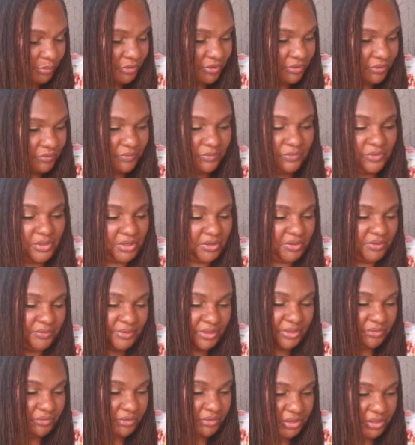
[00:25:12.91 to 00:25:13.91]
Very, very,
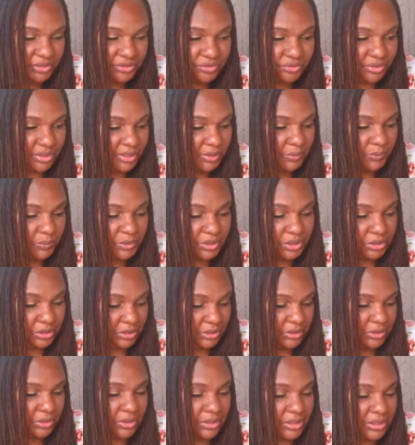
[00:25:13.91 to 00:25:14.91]
very stringy when she
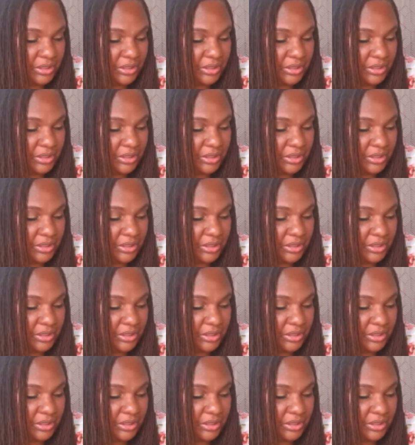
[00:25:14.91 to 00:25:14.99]
started